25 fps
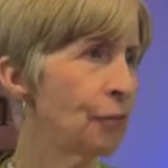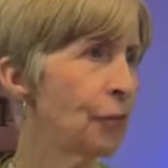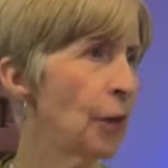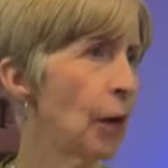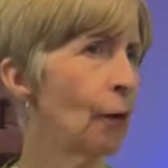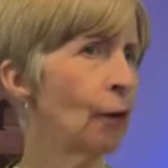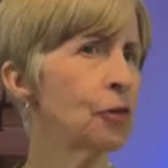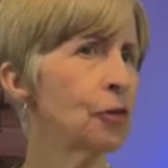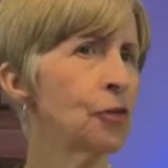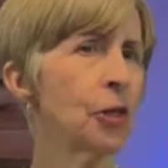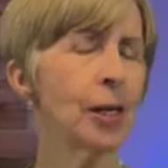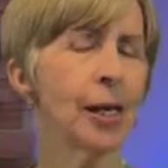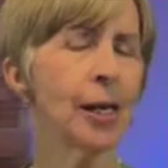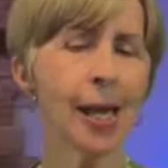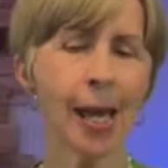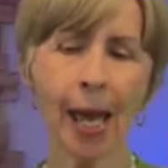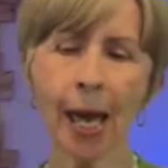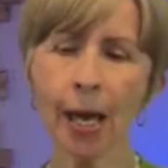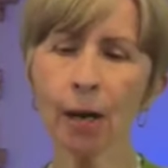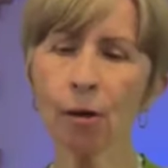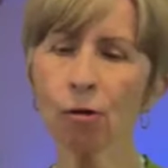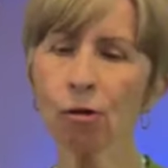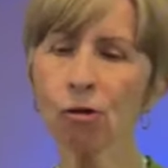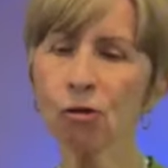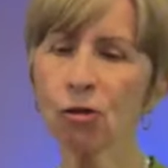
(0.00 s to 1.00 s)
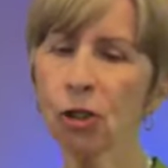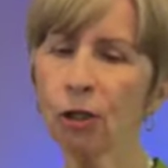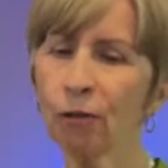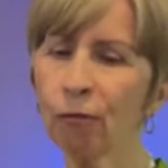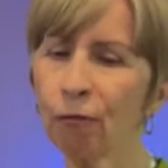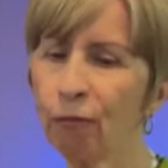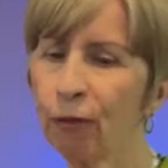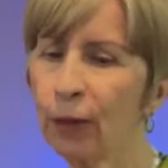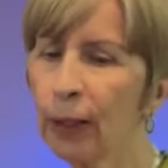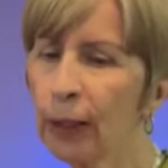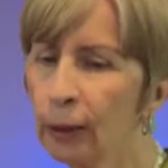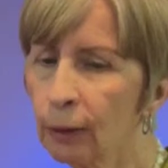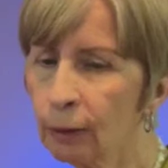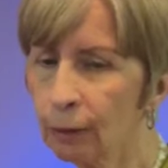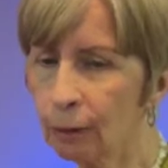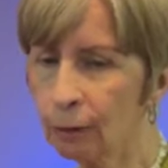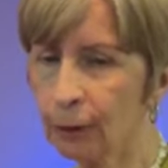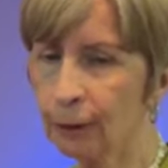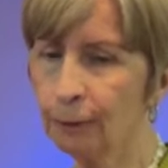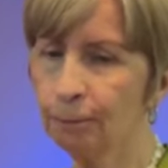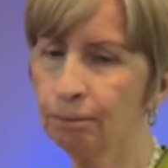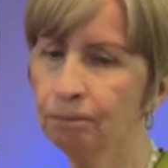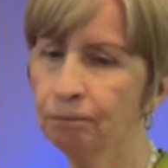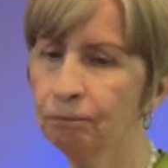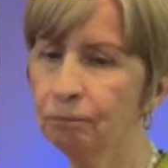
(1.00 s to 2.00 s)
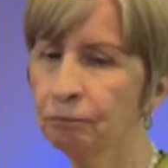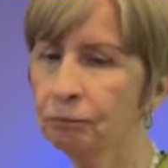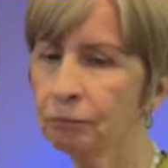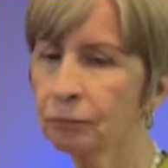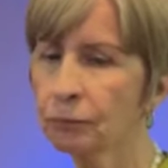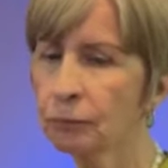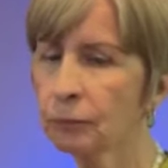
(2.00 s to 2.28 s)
that there is an energy field